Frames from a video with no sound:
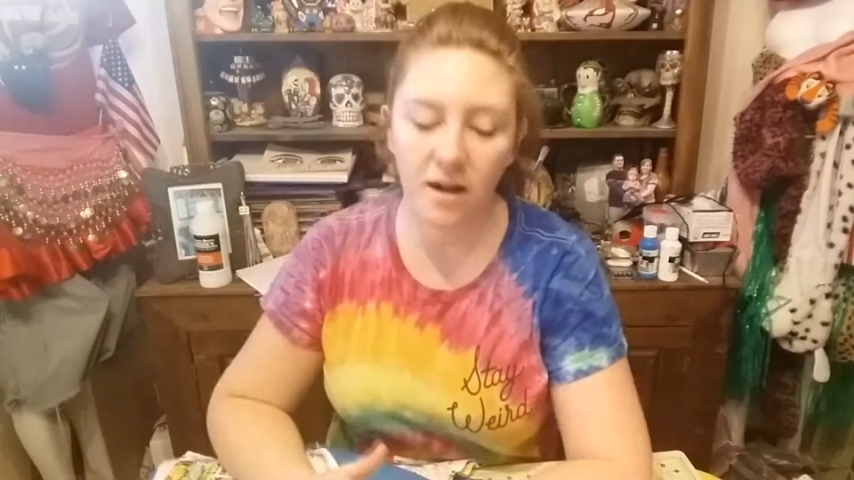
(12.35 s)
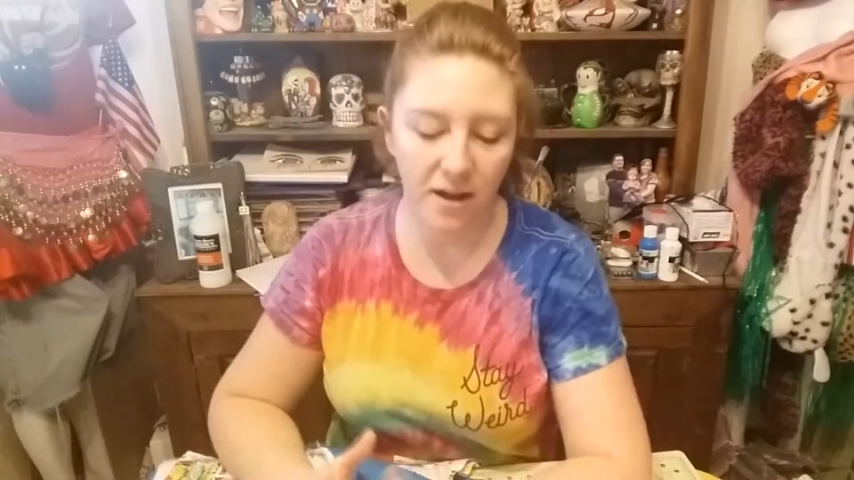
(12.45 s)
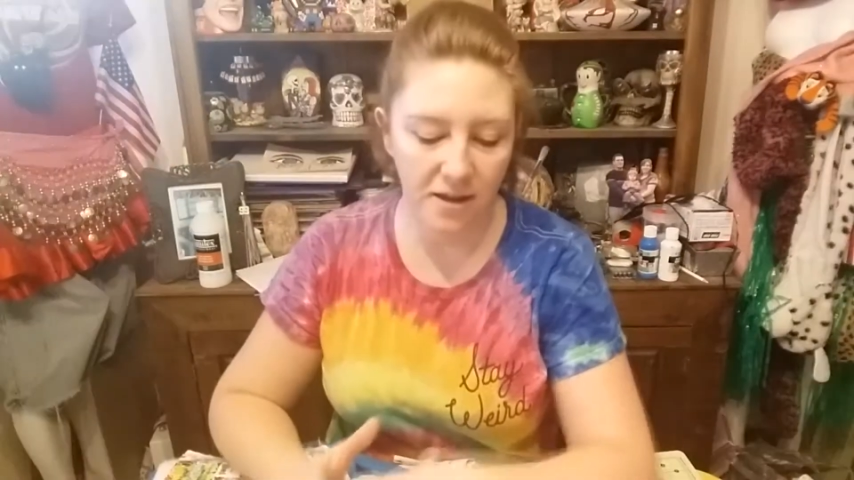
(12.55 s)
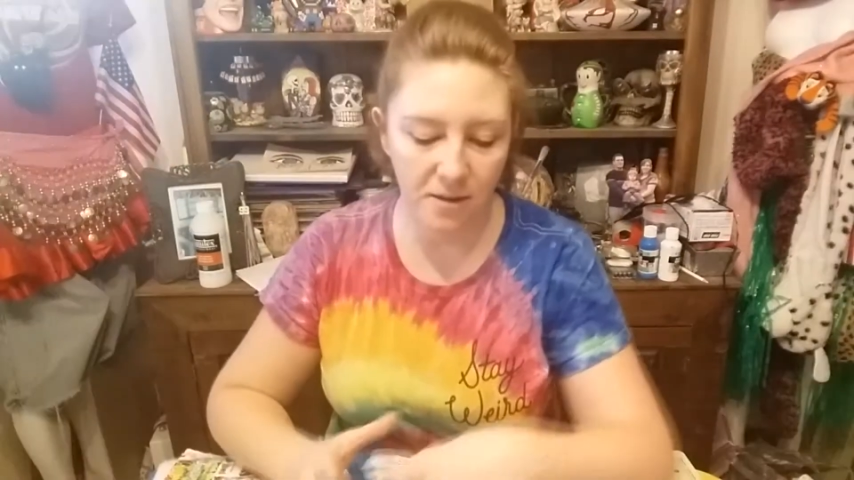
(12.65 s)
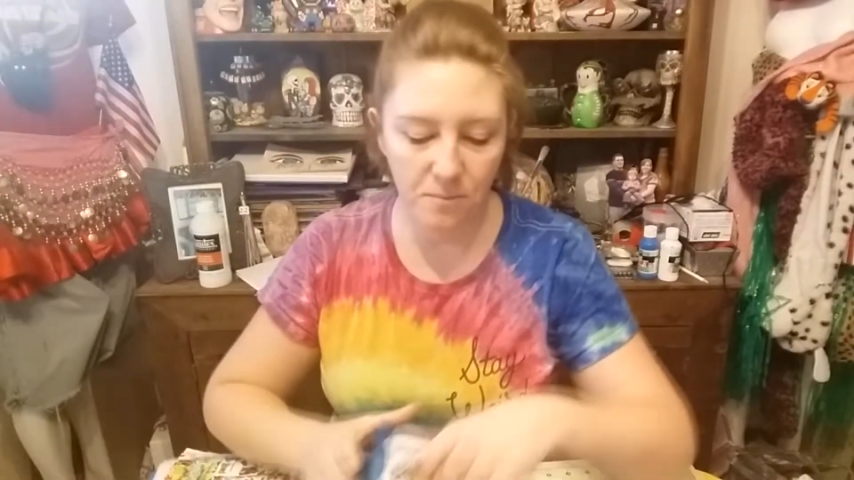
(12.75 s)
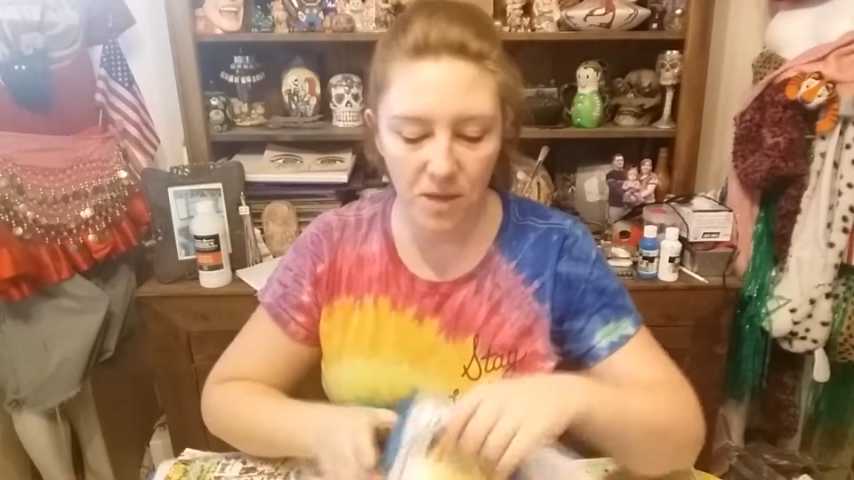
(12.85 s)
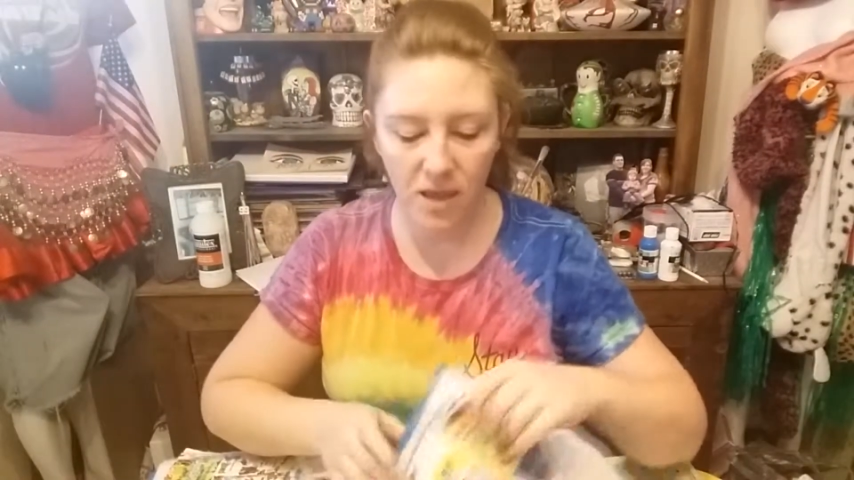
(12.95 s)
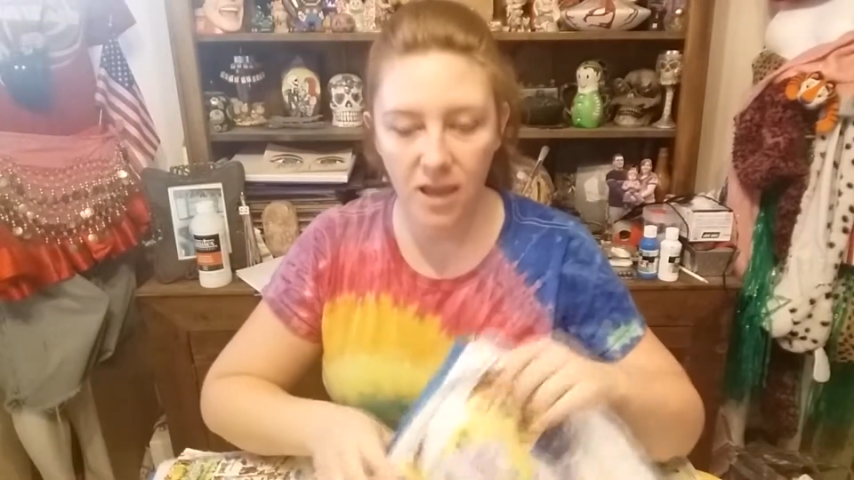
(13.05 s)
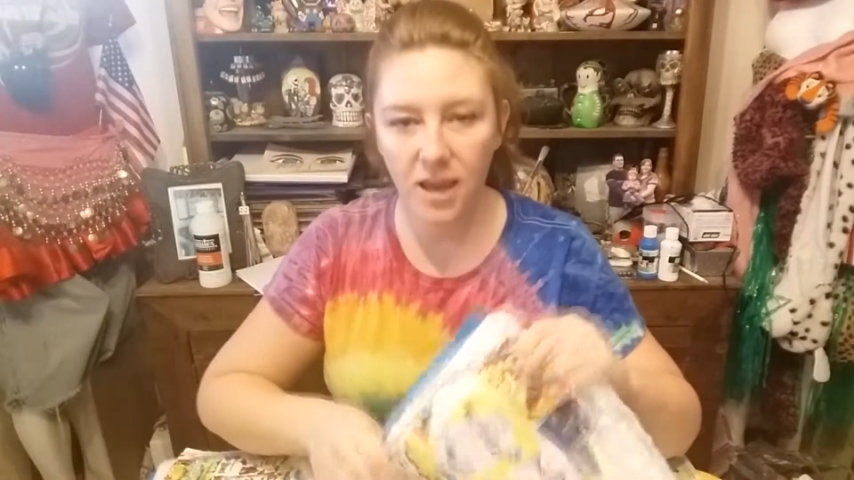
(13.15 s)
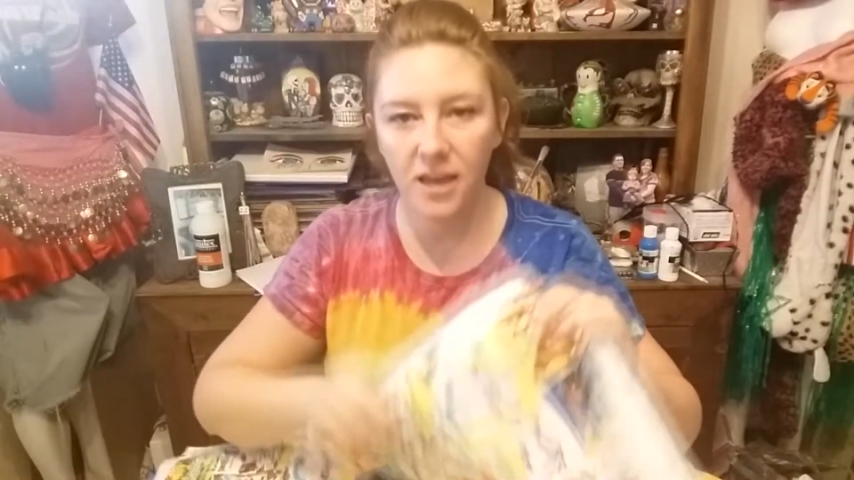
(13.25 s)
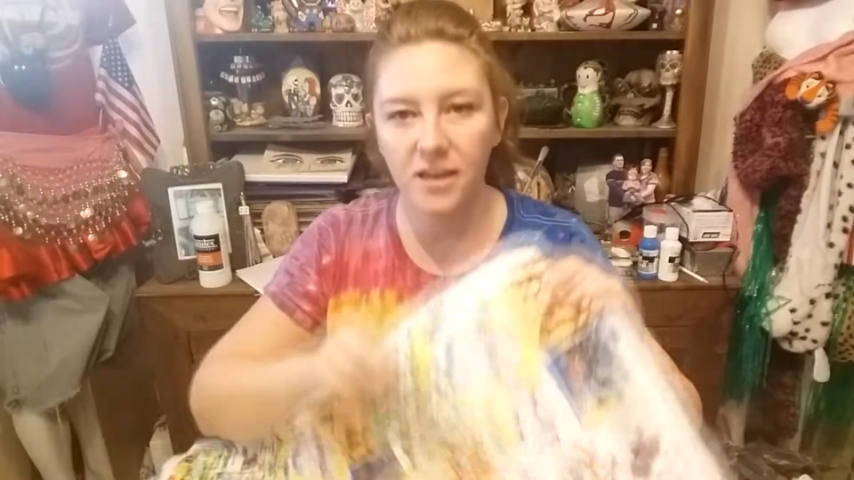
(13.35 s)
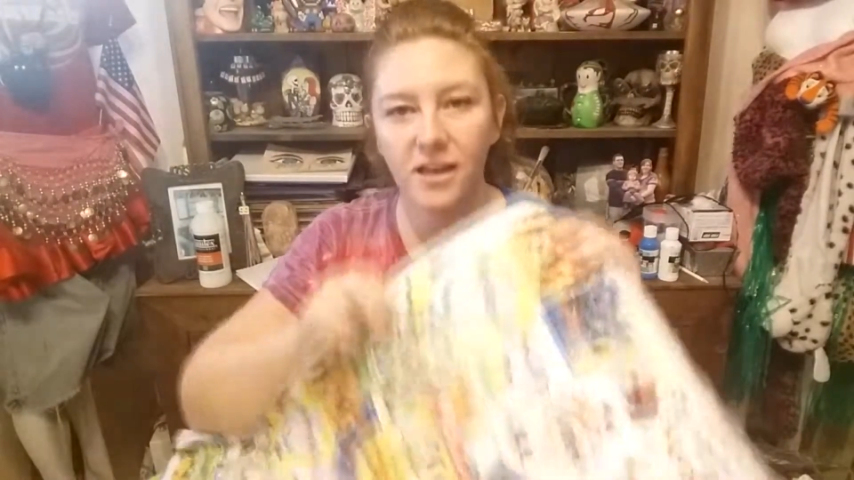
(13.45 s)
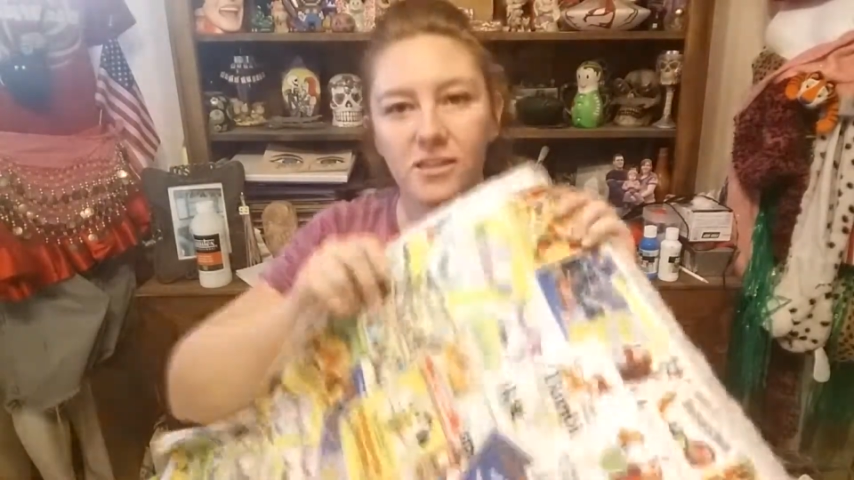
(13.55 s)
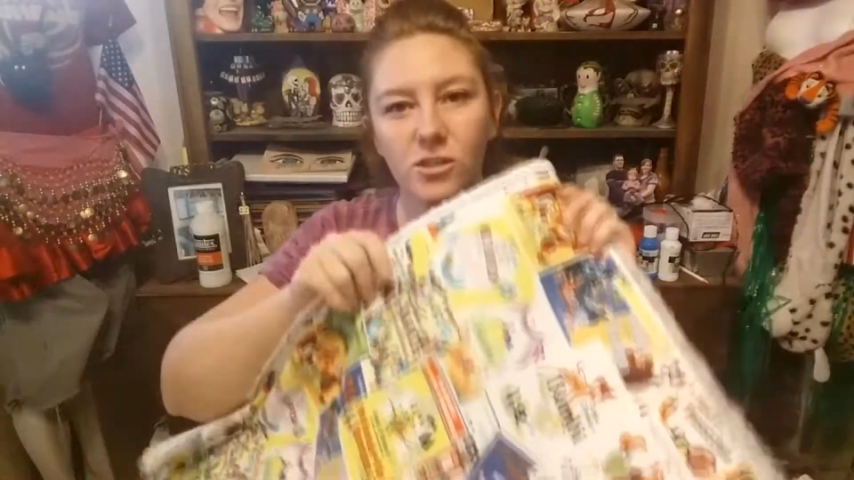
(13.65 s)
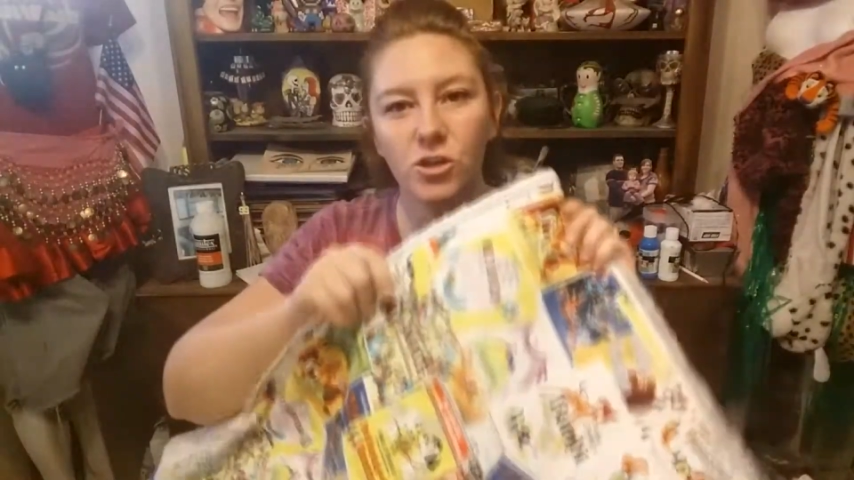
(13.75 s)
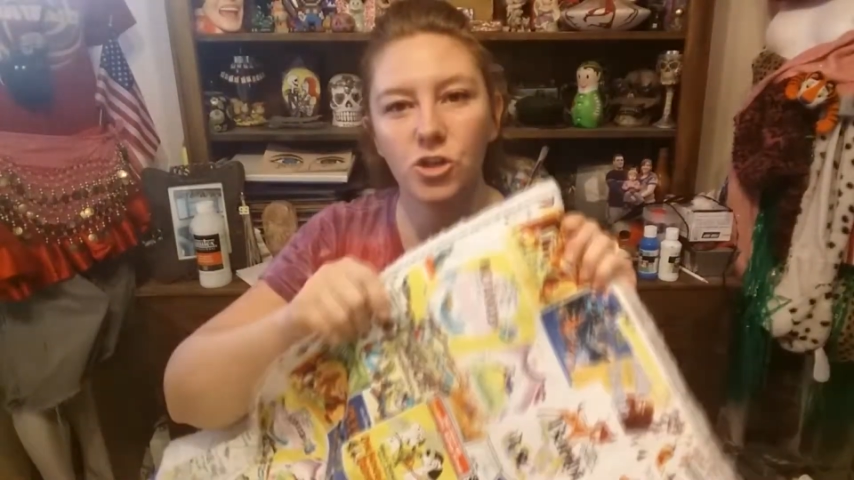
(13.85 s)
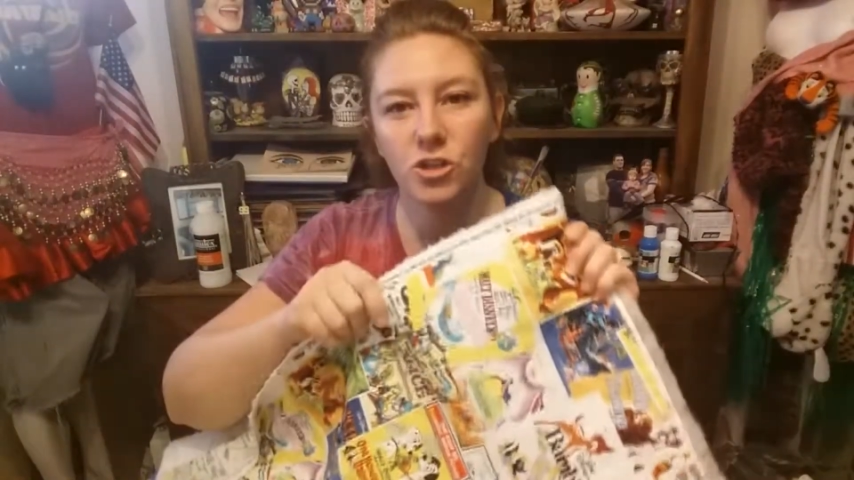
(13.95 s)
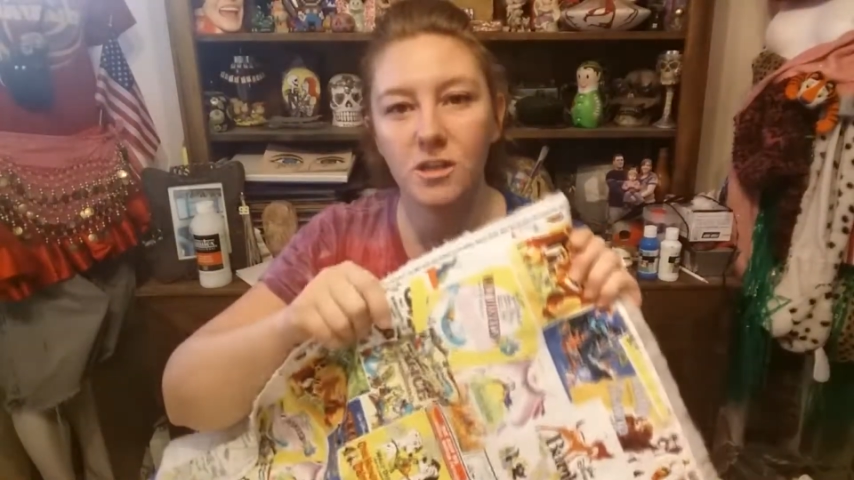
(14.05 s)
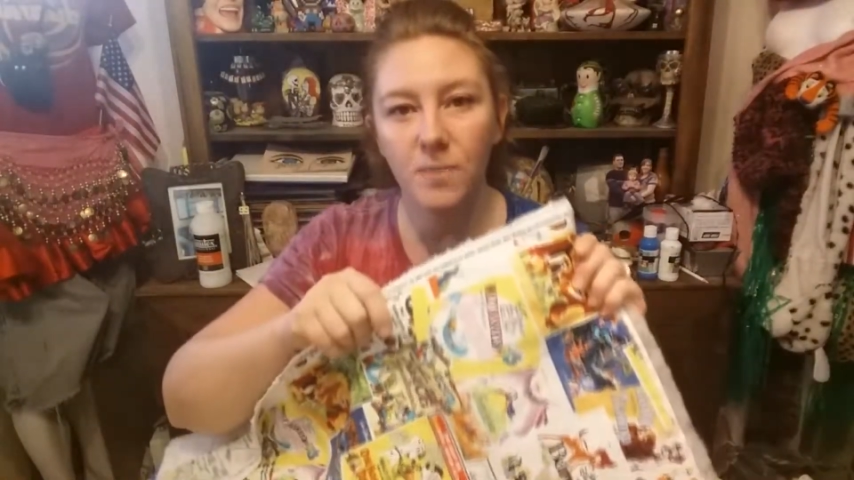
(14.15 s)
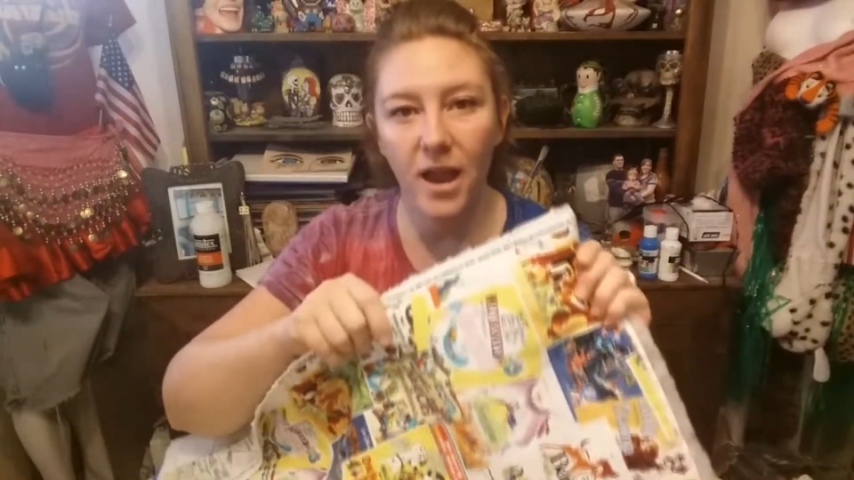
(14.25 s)
I am making a nice
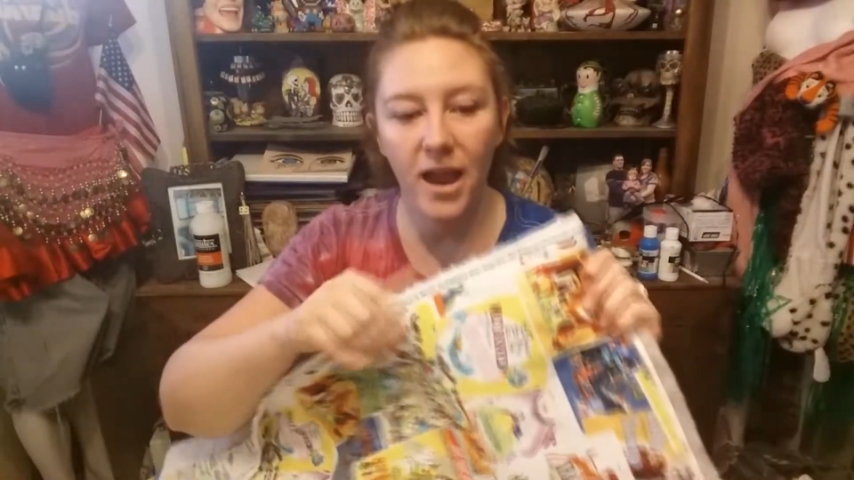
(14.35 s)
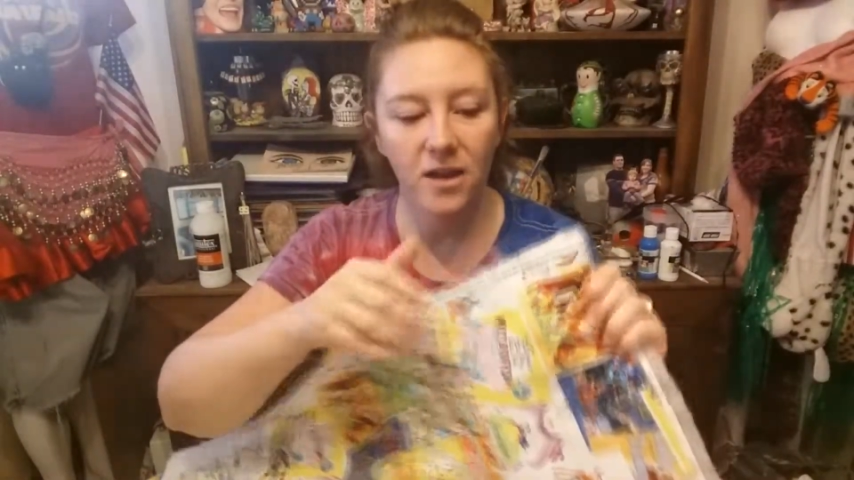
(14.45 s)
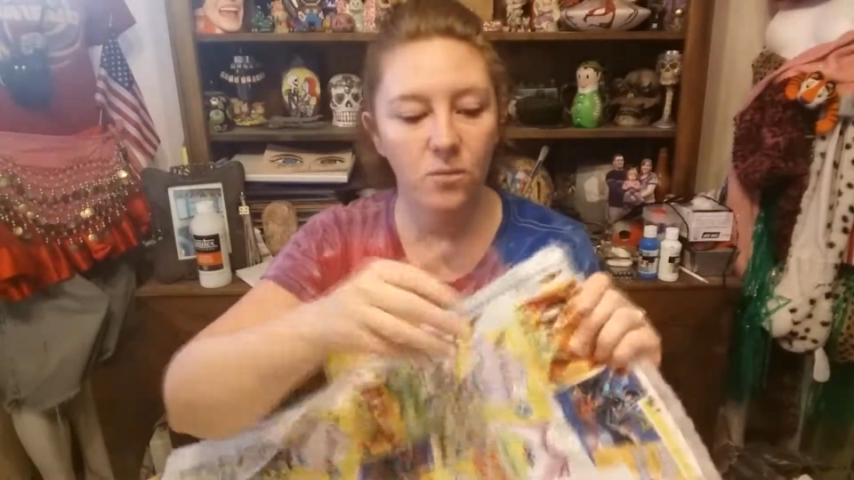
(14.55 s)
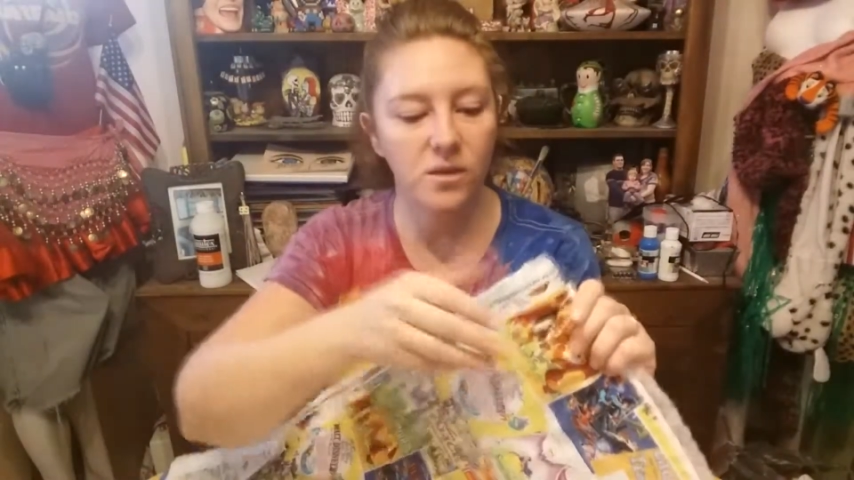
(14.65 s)
cushiony pad